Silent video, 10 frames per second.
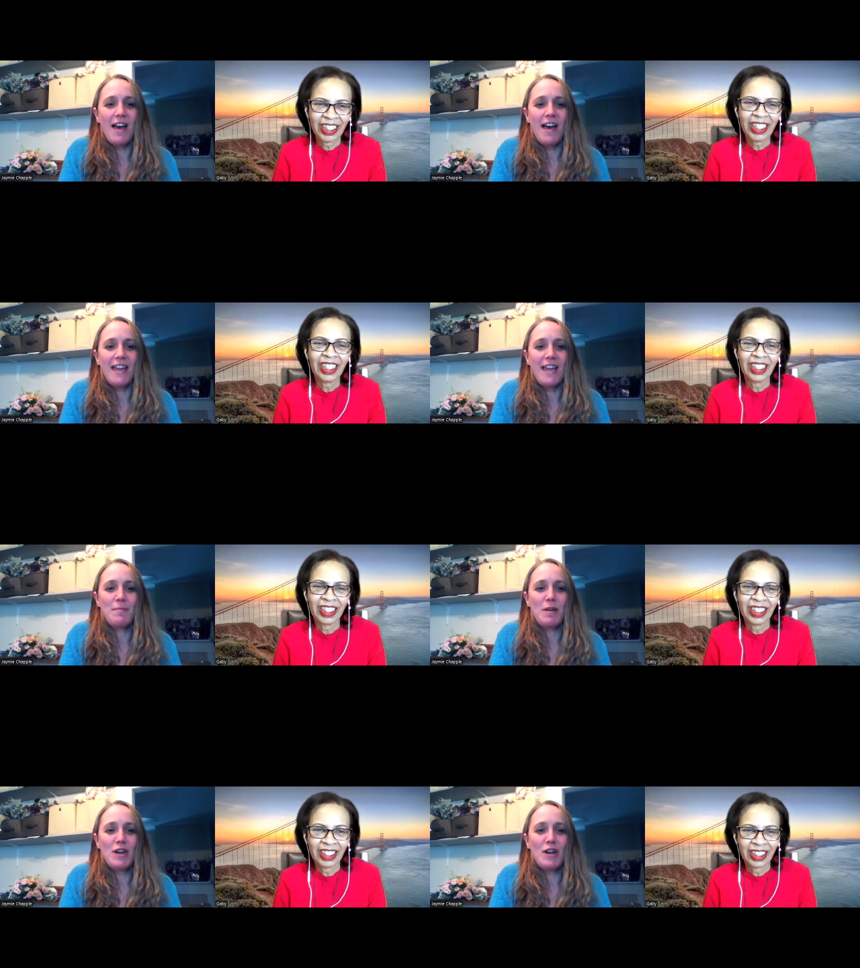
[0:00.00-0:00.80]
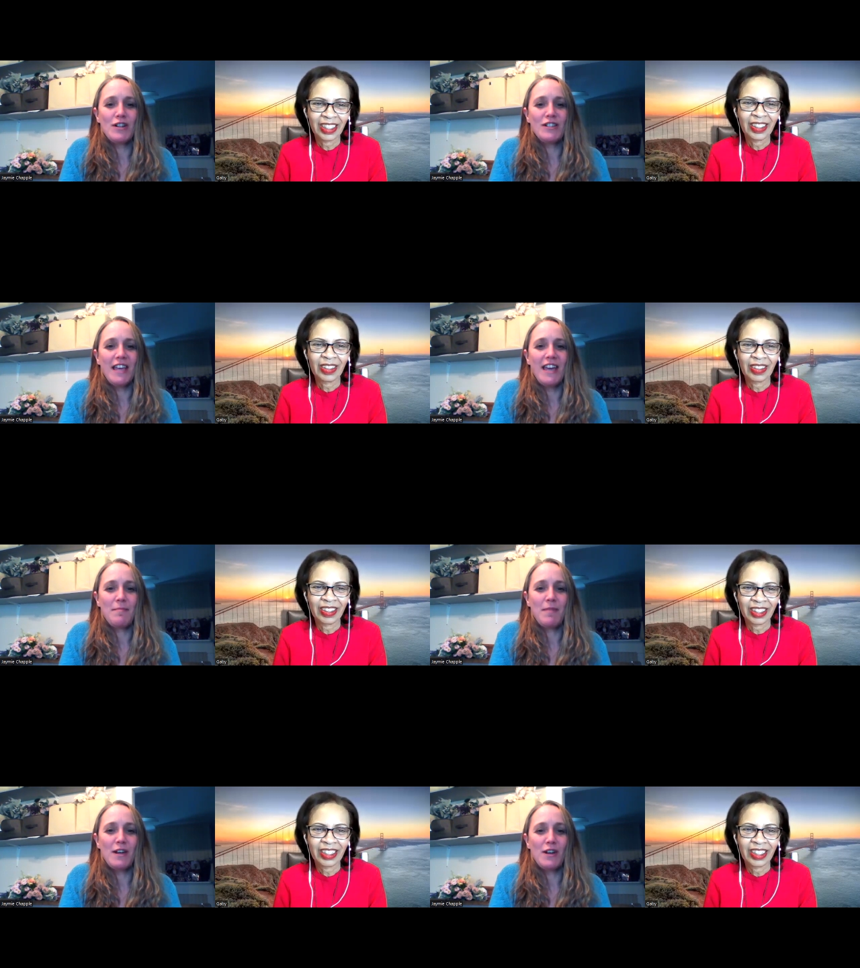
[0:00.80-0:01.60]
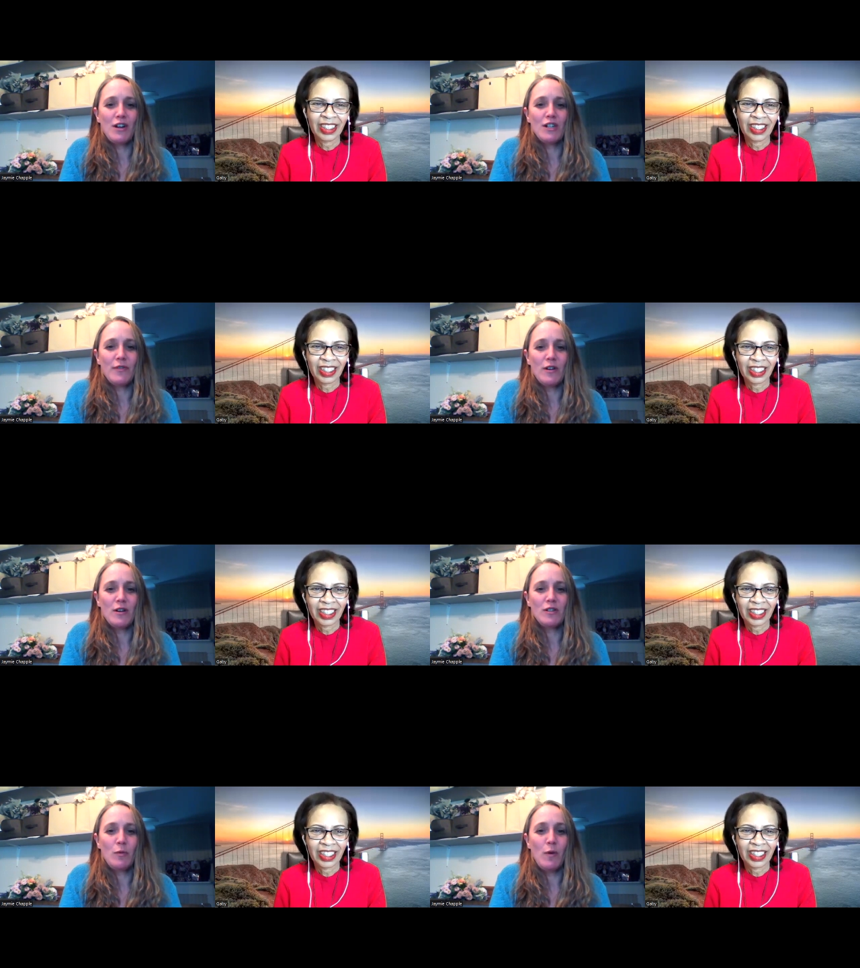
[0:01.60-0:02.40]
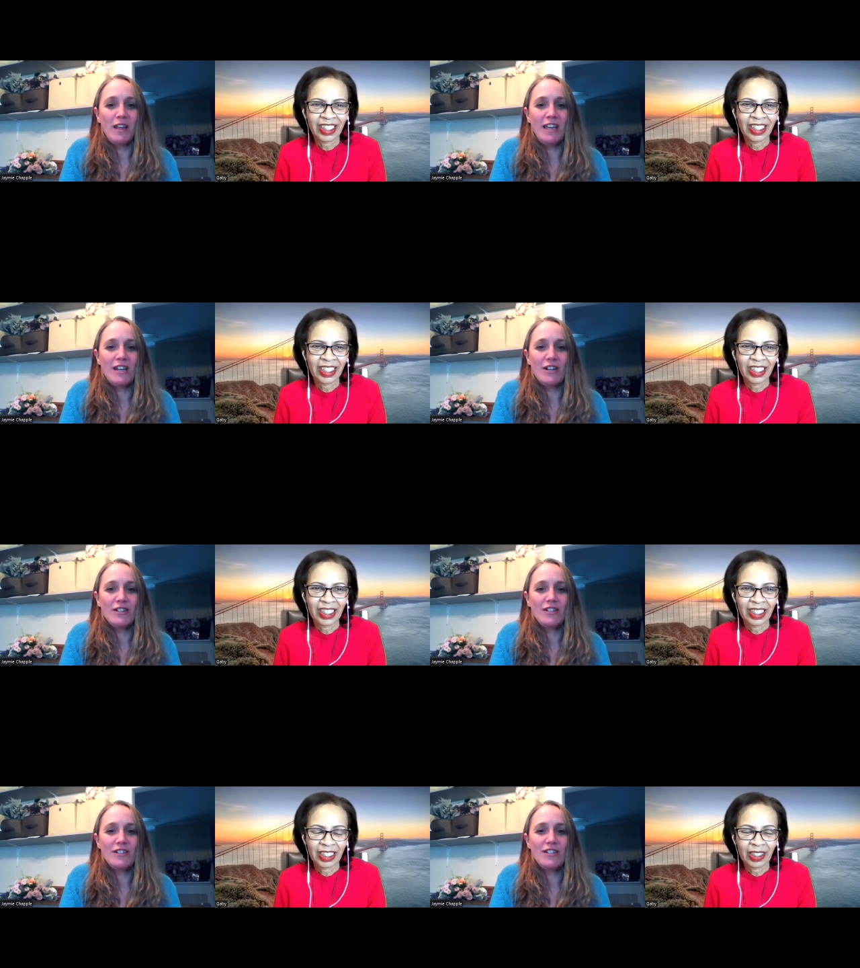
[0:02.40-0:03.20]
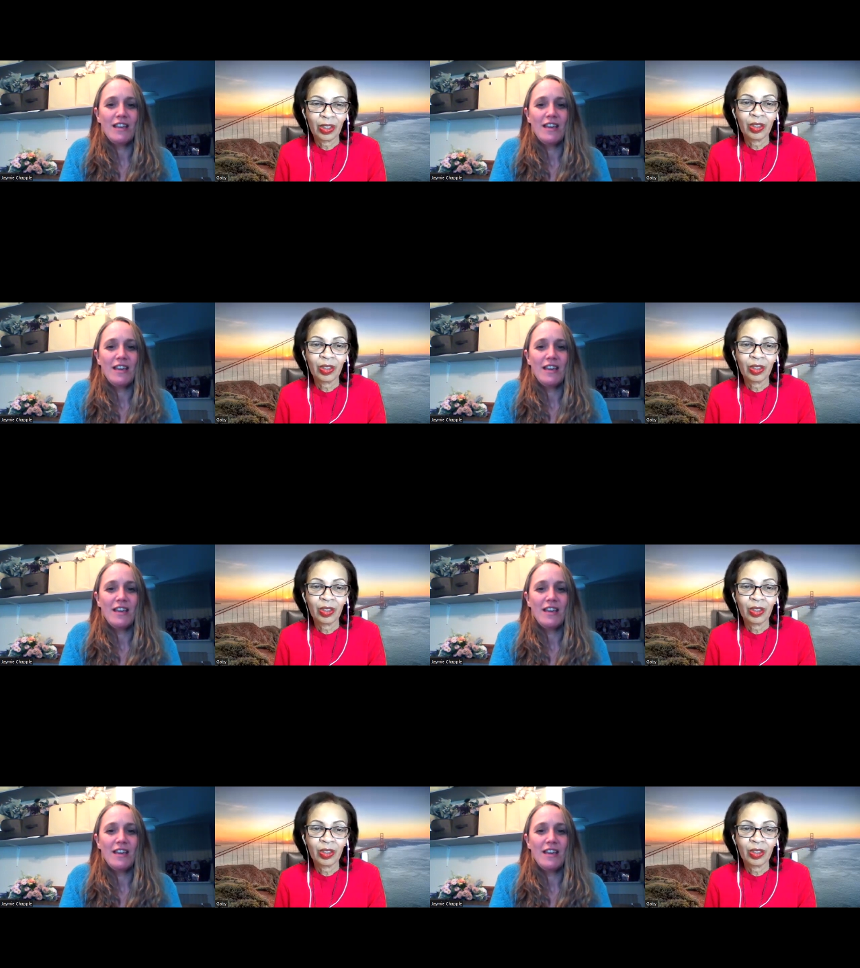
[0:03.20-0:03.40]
Speaker 1: I am a nurse. I have been a nurse for twenty years.